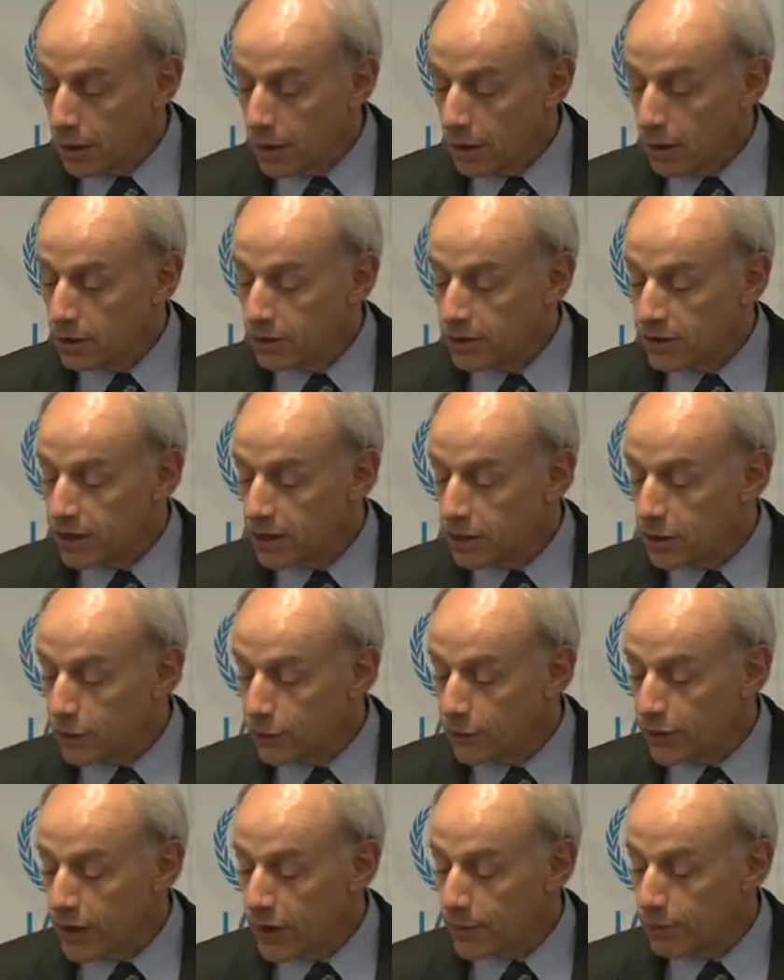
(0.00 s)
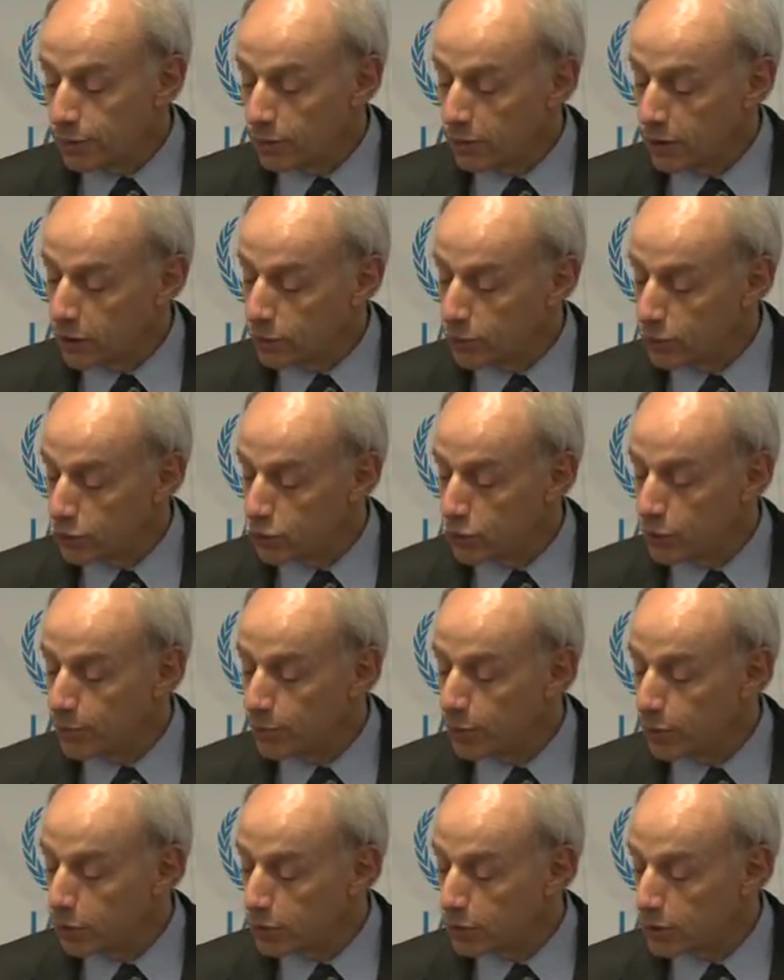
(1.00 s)
On 6th of April, it was
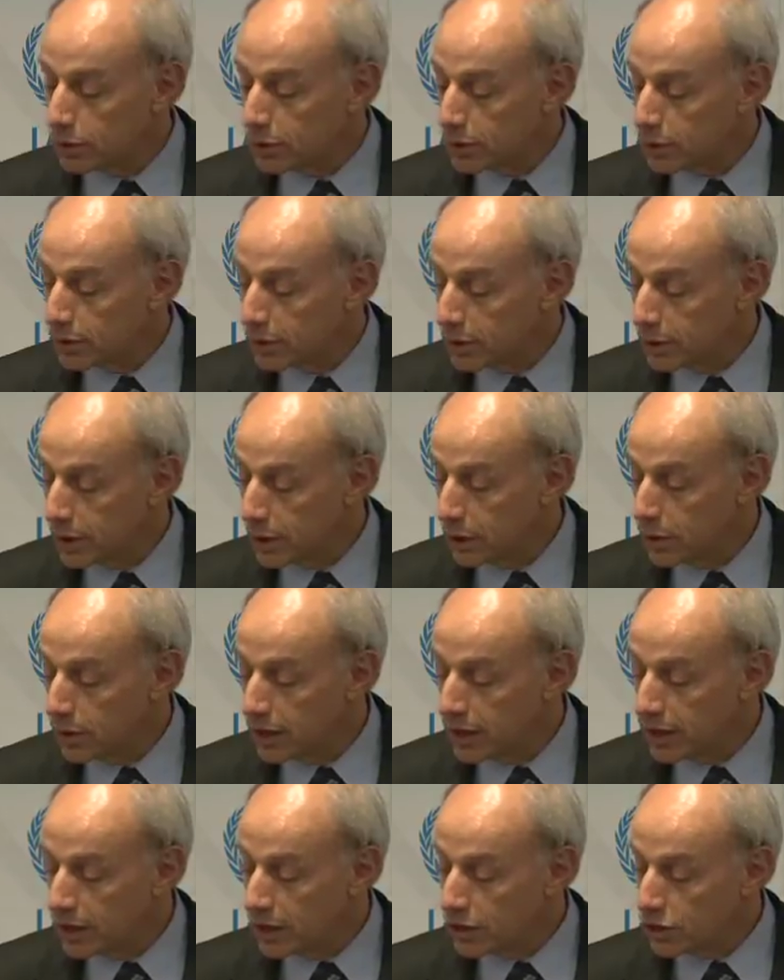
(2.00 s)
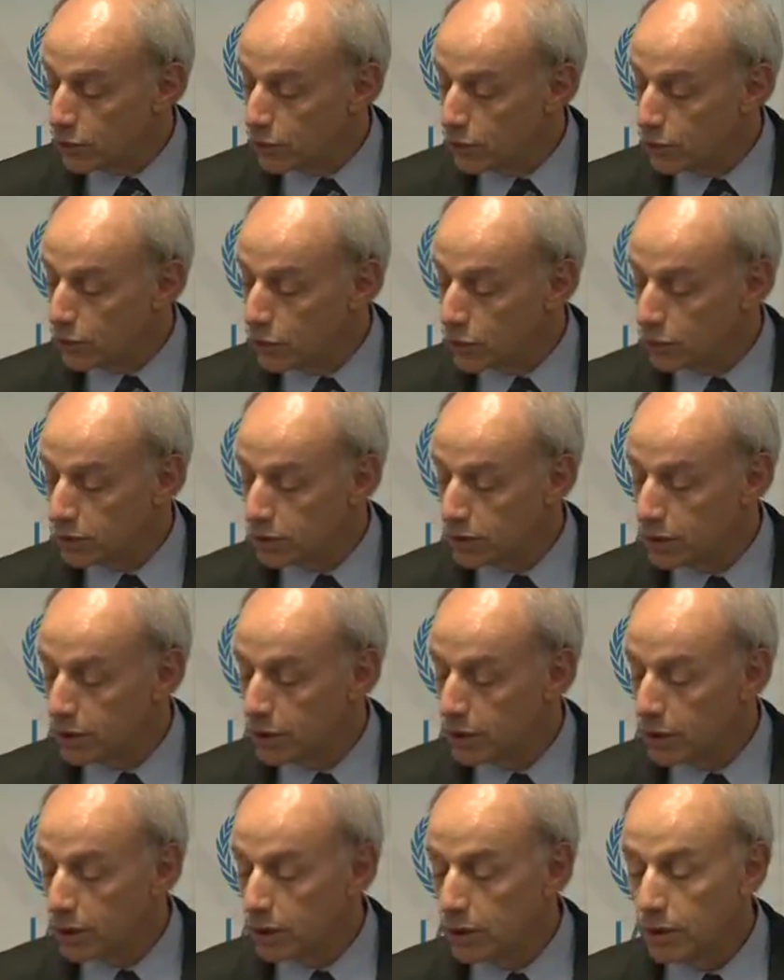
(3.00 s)
reported that the leakage of water
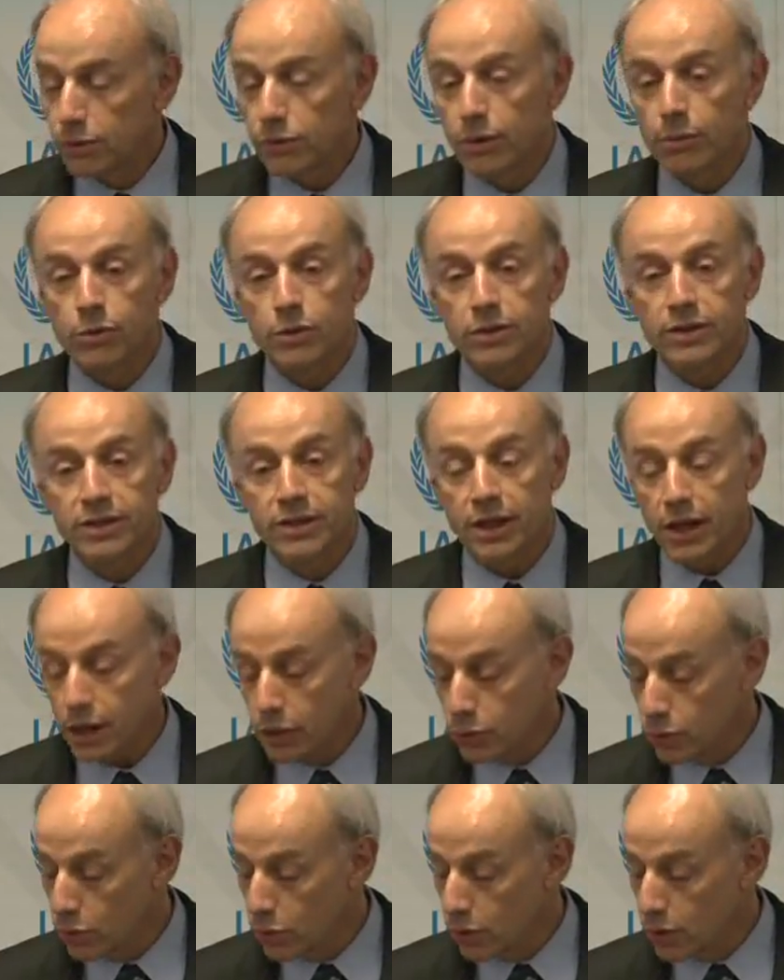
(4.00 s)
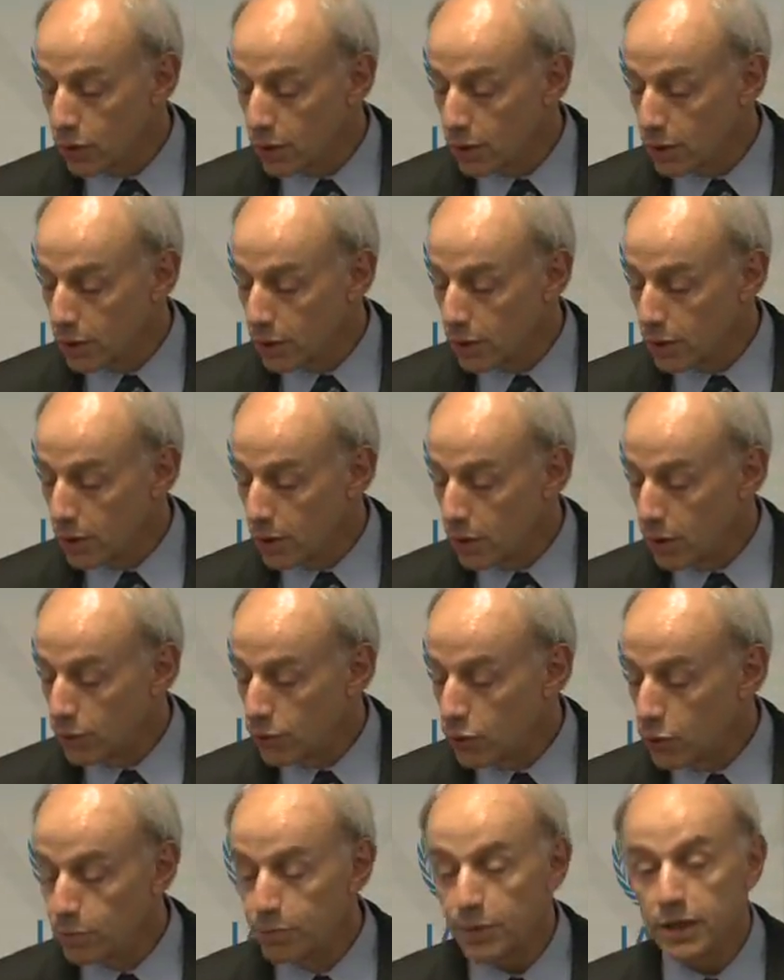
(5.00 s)
from the sidewall of
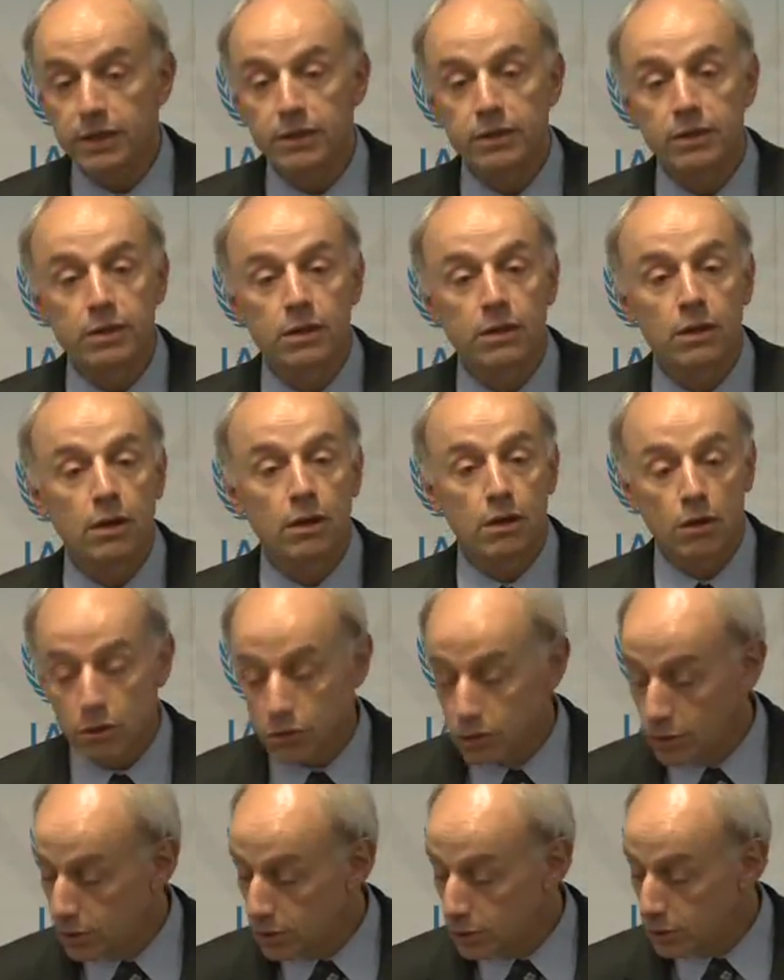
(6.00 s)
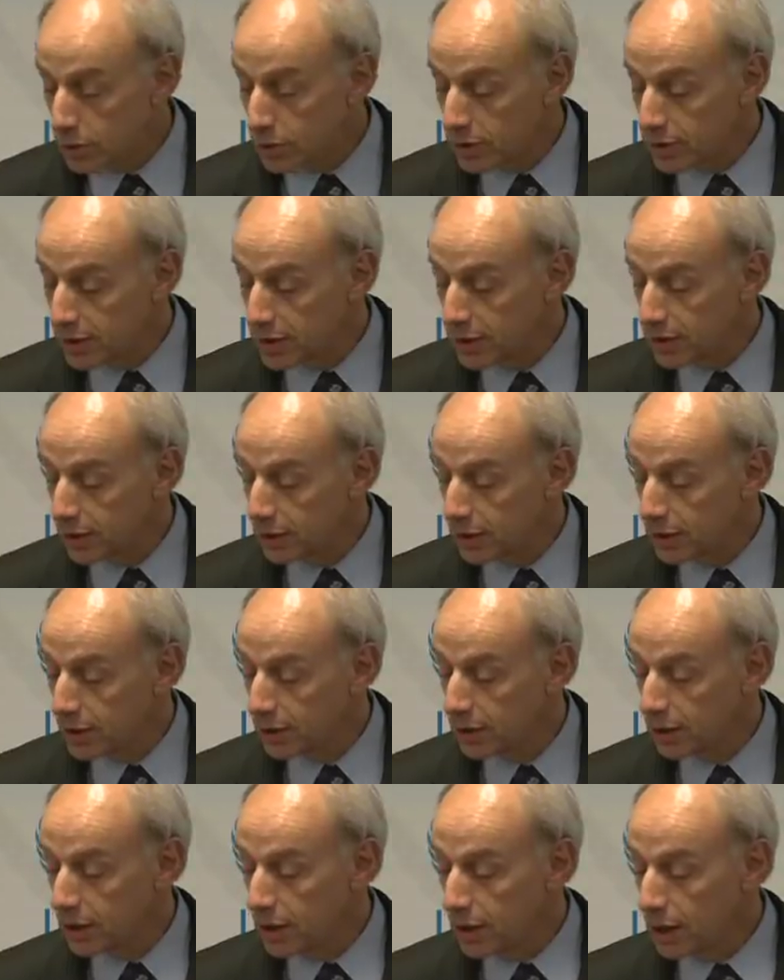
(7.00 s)
the pit closest to the sea
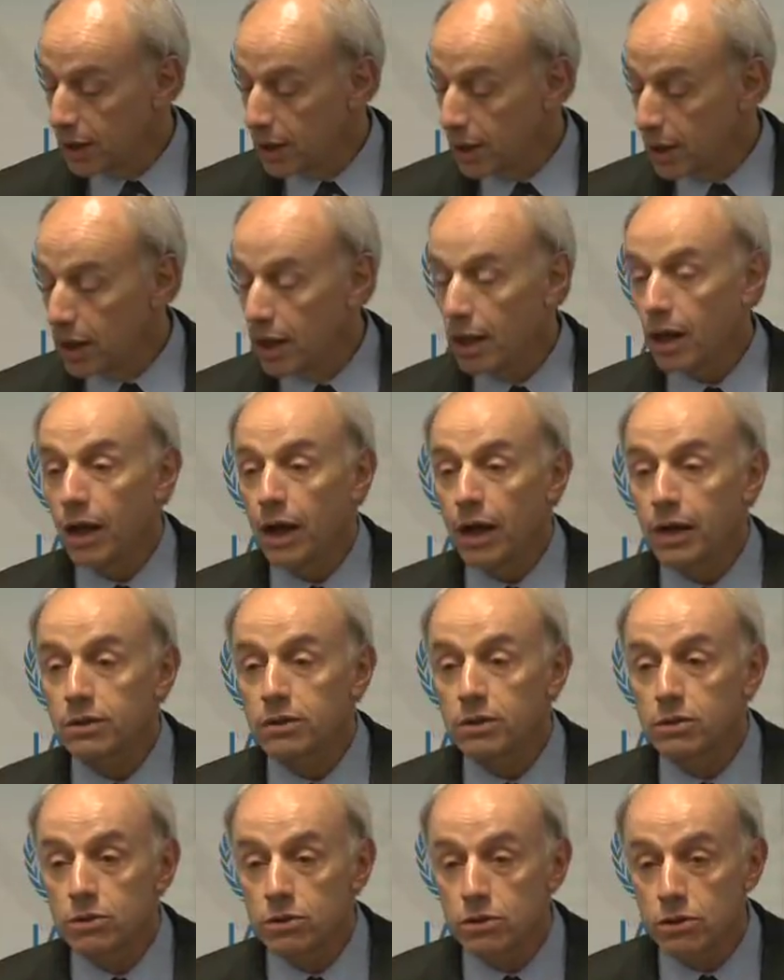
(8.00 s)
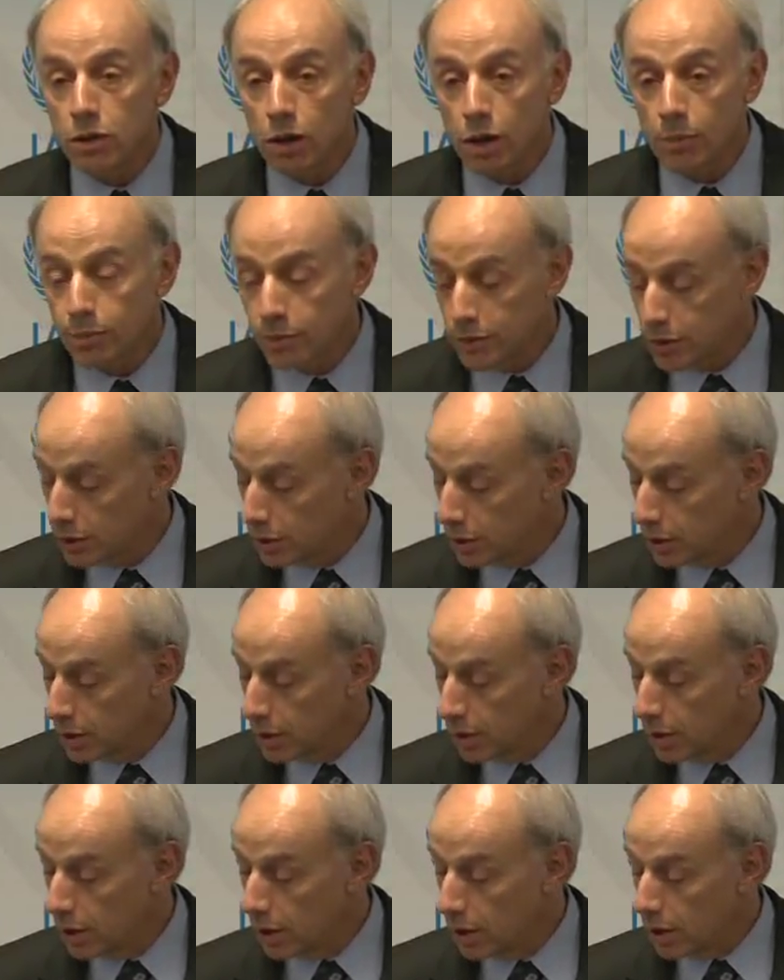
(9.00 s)
has stopped
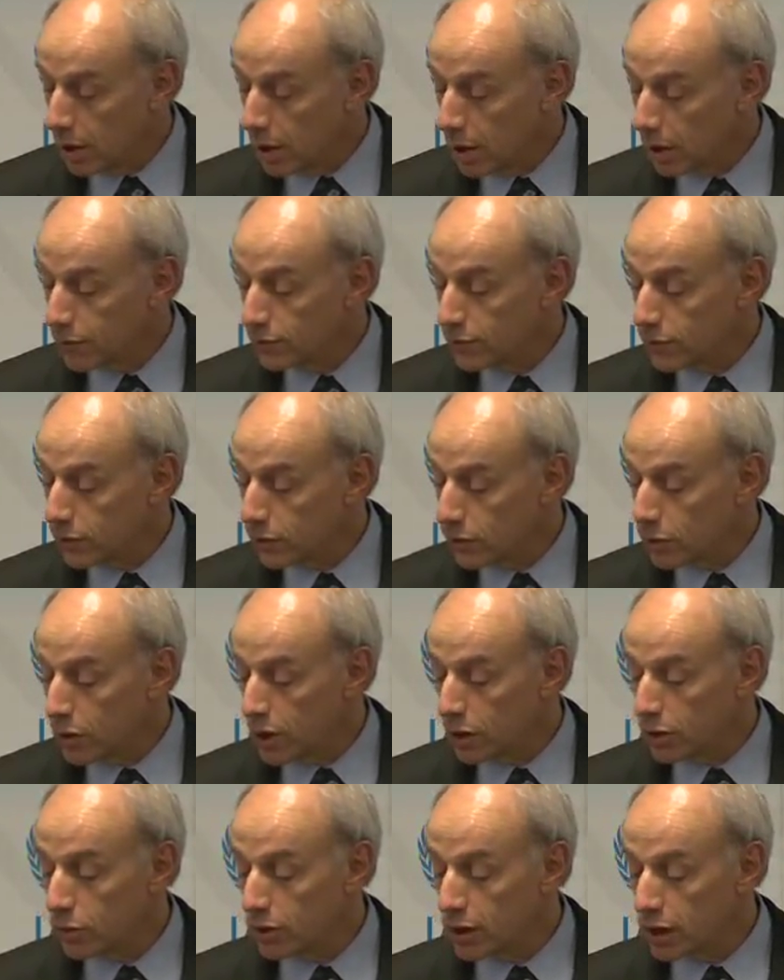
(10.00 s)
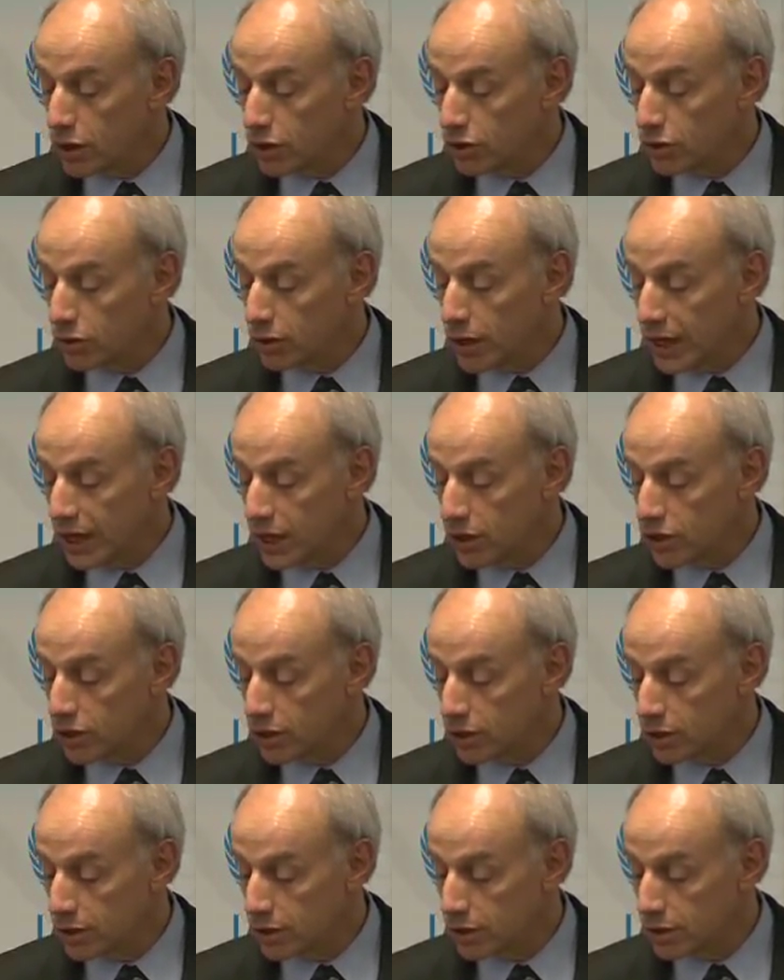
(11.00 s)
after coagulation
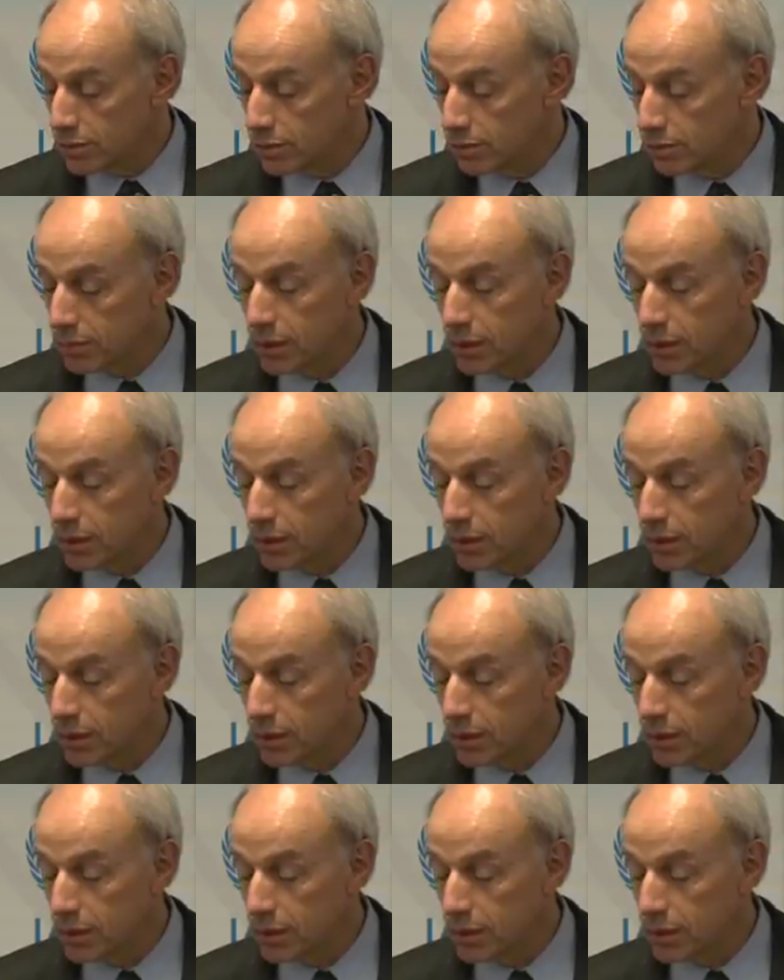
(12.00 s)
agents,